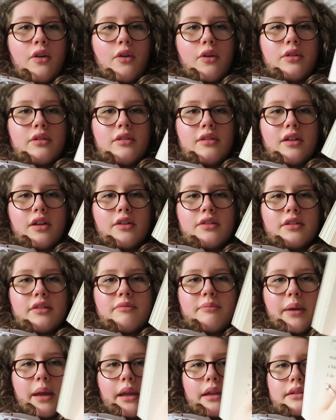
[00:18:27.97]
on loads
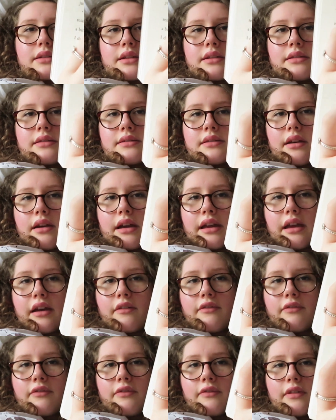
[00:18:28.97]
of pages
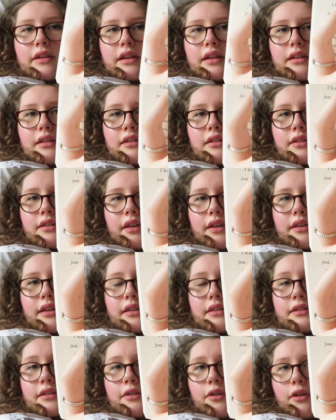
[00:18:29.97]
it looks like
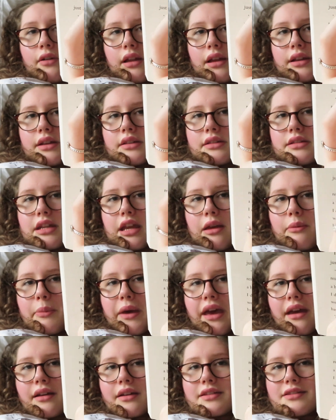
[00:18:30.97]
it's got like
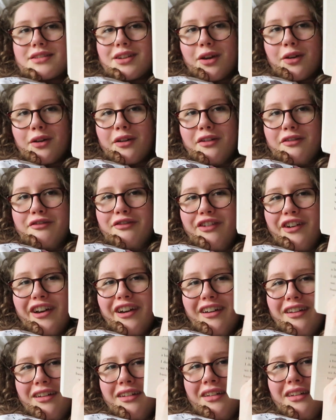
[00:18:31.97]
text over
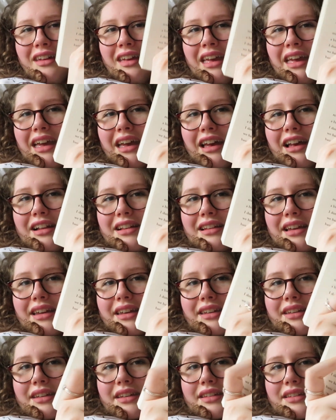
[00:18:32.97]

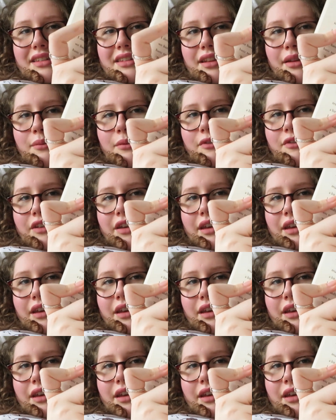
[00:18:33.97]
like some of